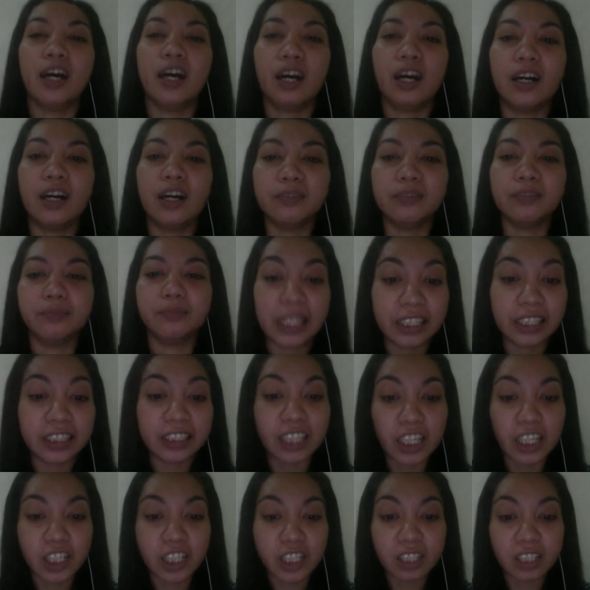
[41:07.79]

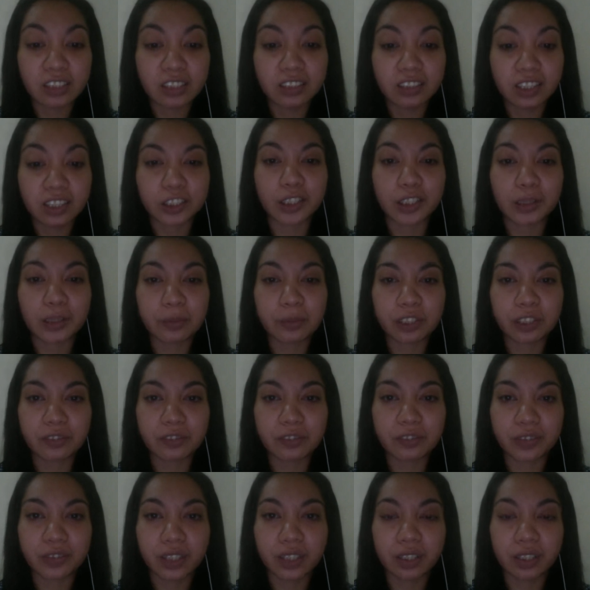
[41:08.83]
delegation in terms
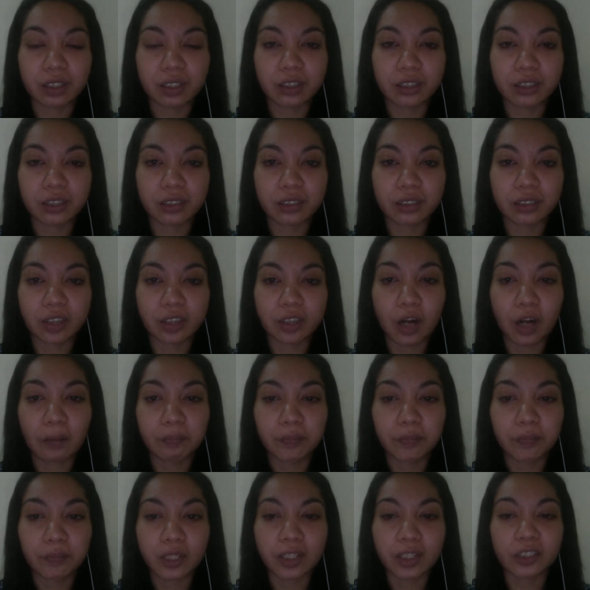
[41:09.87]
of the
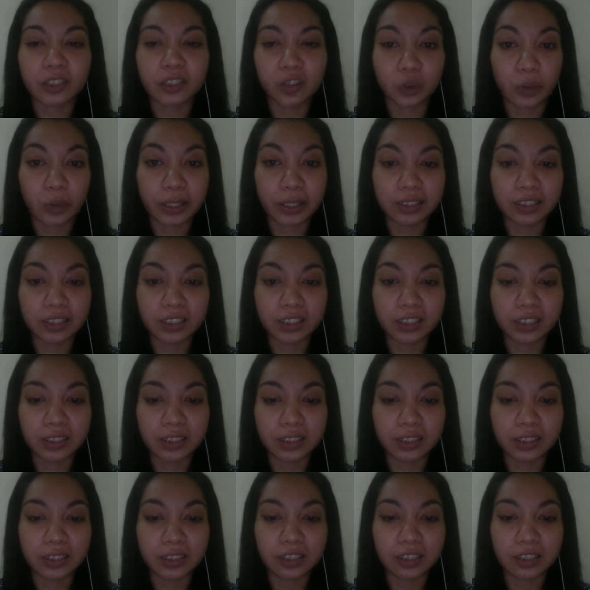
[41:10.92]

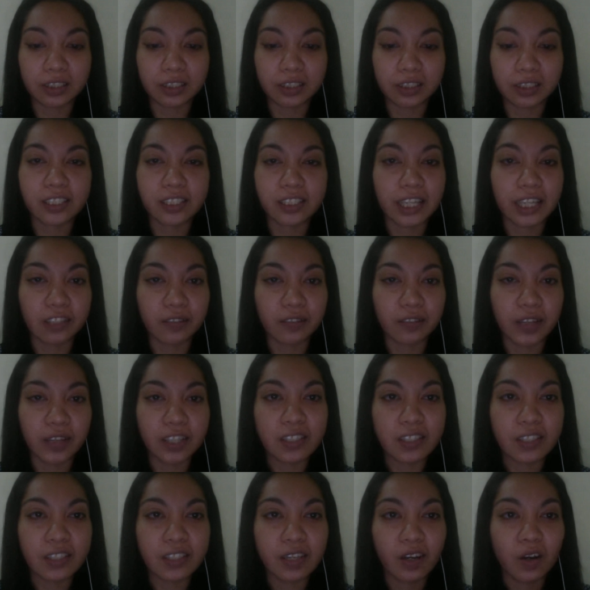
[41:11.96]
COP20 side
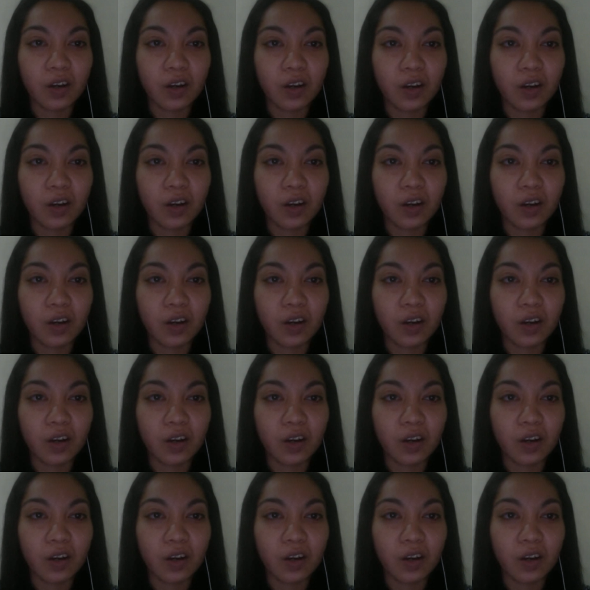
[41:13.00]
events.